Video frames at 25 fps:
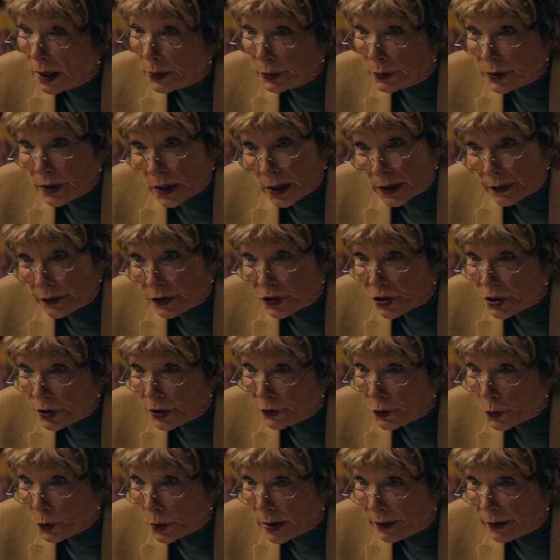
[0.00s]
I would not have
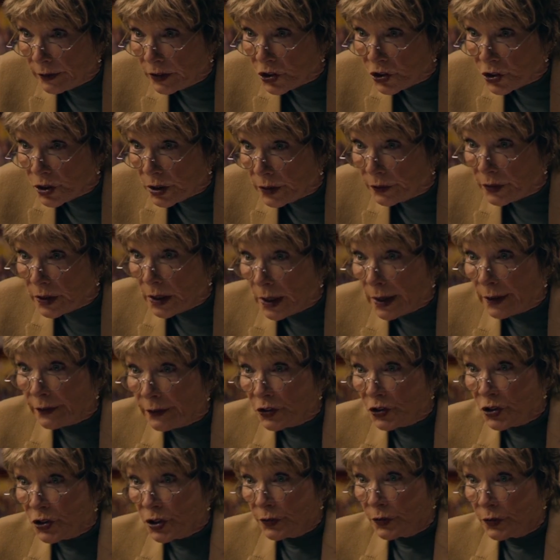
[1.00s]
achieved what I've achieved, and I've
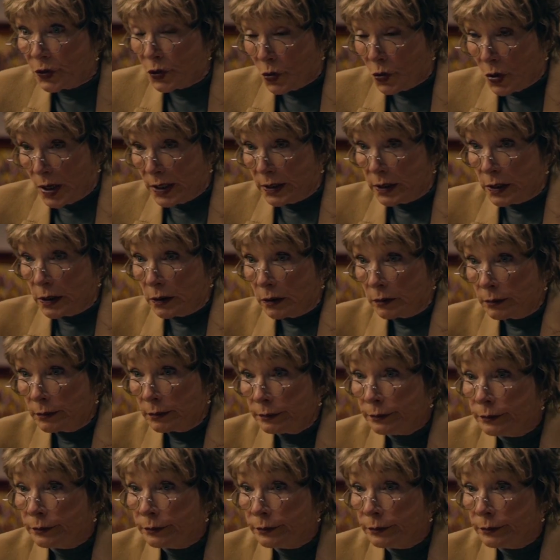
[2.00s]
achieved a great deal.